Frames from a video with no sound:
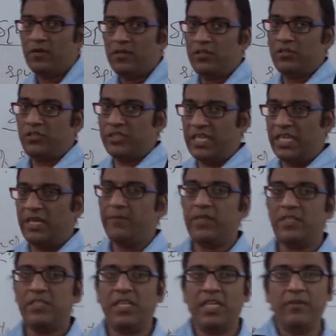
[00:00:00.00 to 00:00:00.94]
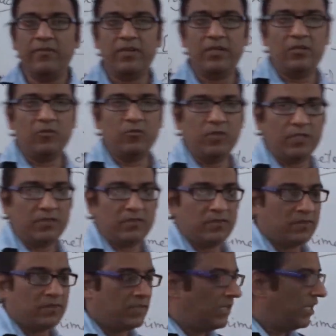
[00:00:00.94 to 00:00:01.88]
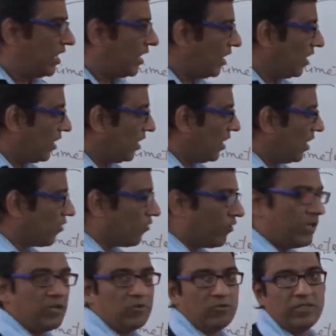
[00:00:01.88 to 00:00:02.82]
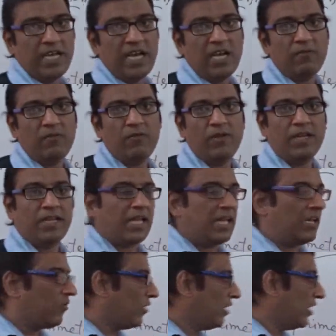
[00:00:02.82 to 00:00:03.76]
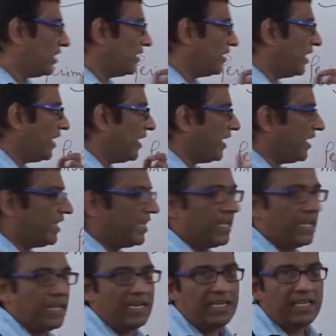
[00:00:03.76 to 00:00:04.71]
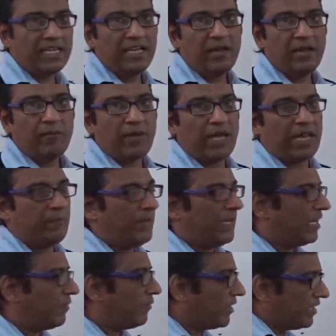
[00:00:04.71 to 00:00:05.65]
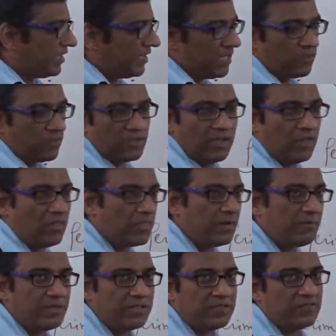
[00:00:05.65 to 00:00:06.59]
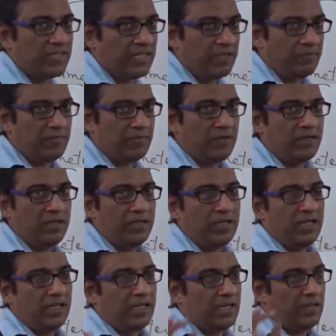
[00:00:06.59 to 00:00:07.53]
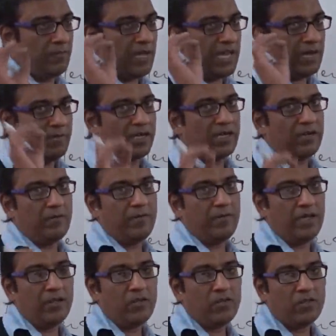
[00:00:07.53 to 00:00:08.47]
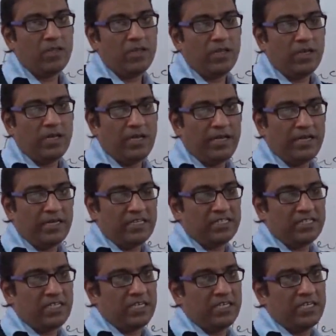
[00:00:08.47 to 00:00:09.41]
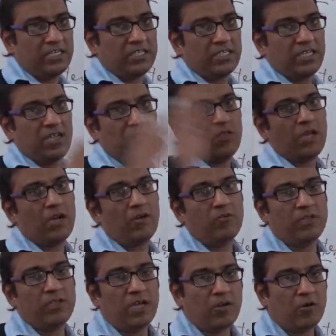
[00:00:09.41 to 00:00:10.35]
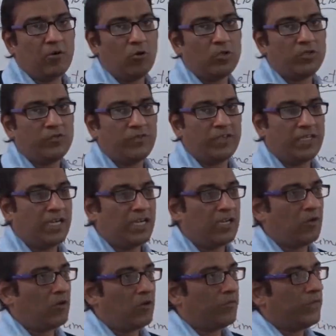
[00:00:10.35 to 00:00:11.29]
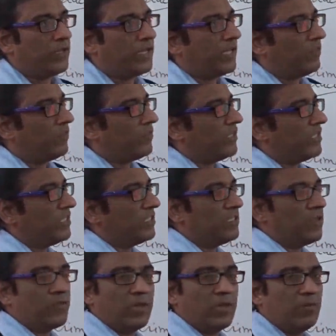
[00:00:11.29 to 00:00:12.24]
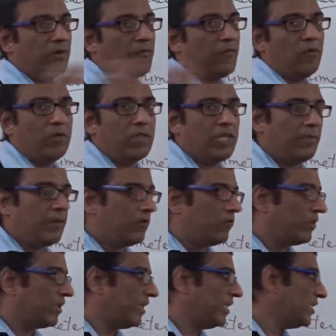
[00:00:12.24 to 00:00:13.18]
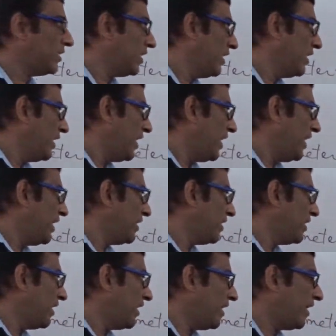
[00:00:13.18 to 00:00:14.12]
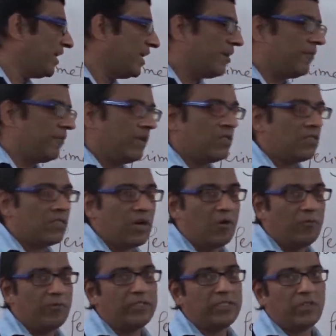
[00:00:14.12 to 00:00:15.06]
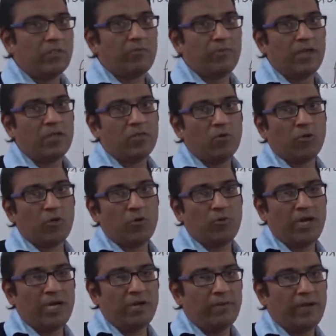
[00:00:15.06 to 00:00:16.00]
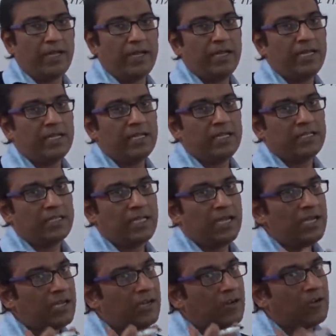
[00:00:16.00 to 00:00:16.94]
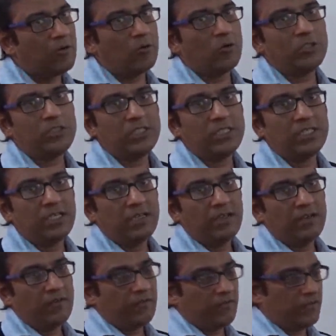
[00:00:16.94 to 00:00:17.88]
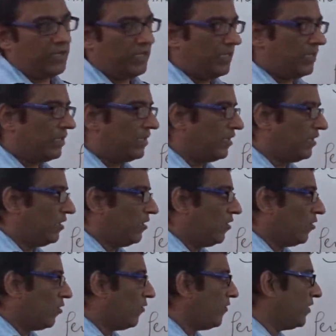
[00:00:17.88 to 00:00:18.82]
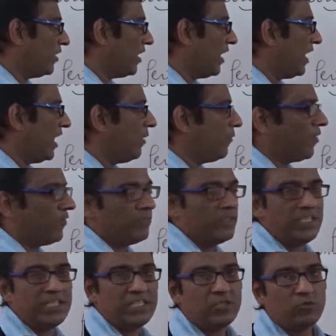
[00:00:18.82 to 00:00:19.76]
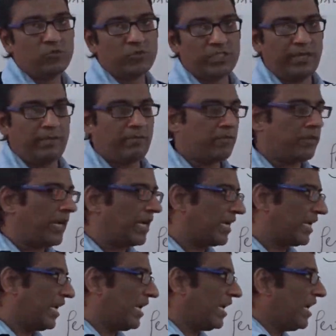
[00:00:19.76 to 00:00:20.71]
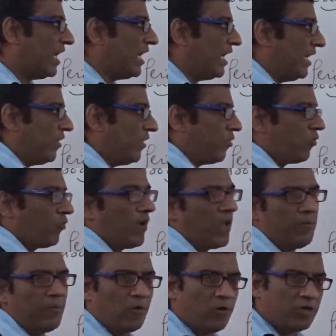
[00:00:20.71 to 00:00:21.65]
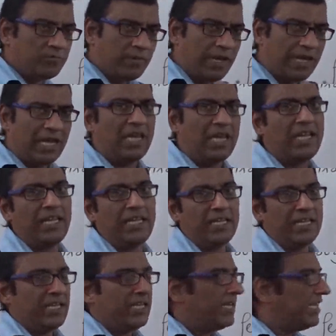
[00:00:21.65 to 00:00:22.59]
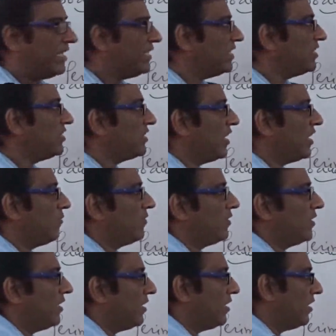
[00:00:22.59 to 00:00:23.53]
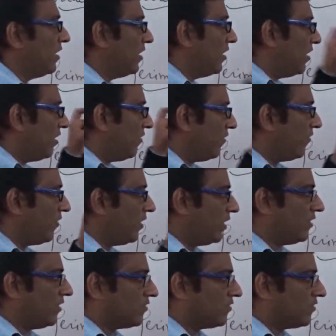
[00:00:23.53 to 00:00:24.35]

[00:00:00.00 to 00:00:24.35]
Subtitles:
shape is given to us? According to that we will calculate the area and perimeter. But yes, concept is same. The perimeter means it is the distance around the closed figure, or we can say it is the sum of all the boundaries, and the area means how much space occupied by the closed figure. So with the help of these two shapes, rectangle and square, because mainly in this chapter we will